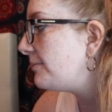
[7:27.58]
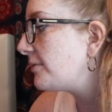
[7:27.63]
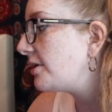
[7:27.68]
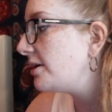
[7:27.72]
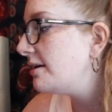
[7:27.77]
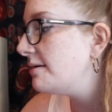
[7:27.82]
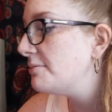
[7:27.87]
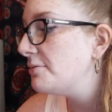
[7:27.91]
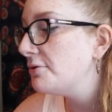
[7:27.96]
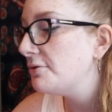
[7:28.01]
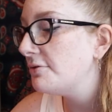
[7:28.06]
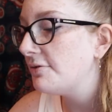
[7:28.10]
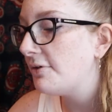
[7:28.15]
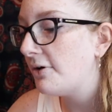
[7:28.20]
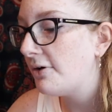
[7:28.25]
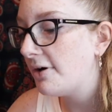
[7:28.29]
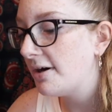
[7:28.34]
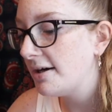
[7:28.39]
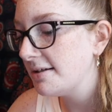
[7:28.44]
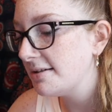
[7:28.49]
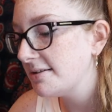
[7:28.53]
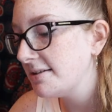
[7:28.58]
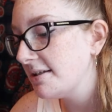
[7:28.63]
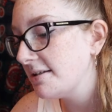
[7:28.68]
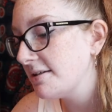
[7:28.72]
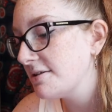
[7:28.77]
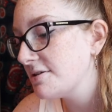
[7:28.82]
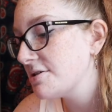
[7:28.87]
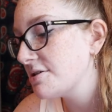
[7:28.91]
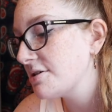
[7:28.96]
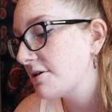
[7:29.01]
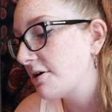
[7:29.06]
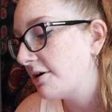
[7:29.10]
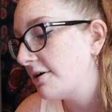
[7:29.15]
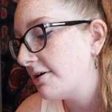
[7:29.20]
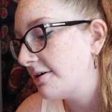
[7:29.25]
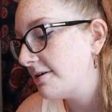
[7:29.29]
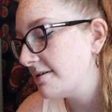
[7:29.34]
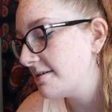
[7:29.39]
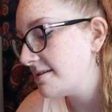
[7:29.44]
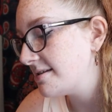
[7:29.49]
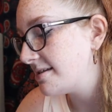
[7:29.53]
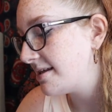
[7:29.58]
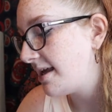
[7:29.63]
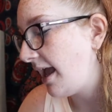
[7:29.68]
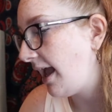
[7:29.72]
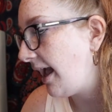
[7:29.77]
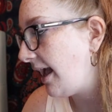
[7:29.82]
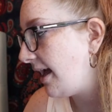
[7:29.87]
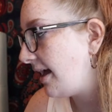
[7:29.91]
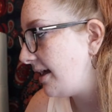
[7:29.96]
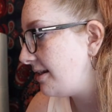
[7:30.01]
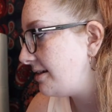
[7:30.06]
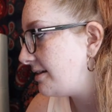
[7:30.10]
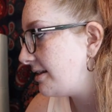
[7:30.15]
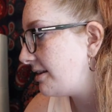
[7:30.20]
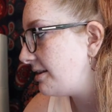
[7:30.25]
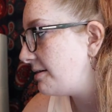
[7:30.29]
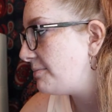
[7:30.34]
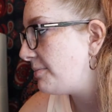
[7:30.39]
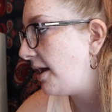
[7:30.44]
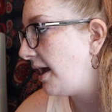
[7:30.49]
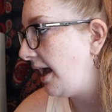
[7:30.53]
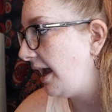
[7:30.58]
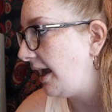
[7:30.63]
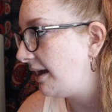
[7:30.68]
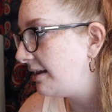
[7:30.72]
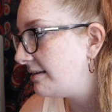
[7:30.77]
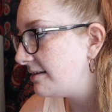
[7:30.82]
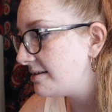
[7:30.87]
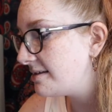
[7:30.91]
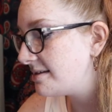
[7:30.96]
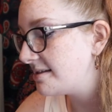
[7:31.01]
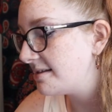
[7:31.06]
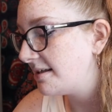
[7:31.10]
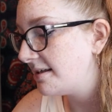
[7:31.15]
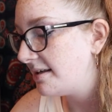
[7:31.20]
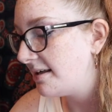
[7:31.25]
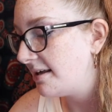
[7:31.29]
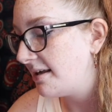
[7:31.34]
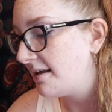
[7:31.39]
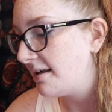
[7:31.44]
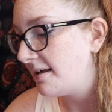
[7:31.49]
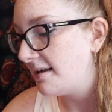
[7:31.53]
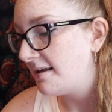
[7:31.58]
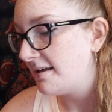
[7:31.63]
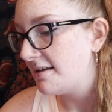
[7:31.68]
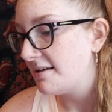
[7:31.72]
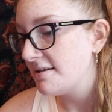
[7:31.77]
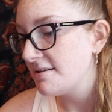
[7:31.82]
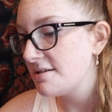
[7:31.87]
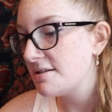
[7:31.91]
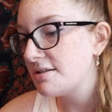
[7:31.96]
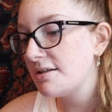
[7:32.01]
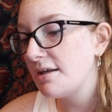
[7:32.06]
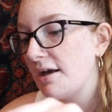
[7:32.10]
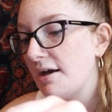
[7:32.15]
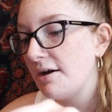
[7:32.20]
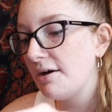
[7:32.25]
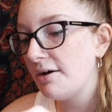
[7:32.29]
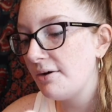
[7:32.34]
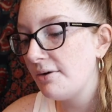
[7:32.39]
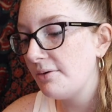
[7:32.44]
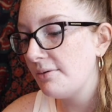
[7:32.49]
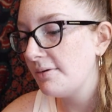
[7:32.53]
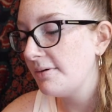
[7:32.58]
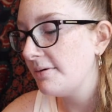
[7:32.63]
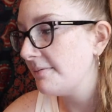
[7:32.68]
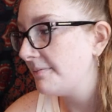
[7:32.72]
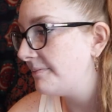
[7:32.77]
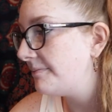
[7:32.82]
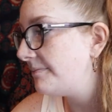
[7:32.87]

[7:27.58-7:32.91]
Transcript: I'm gonna move on to the skirts and the pants. So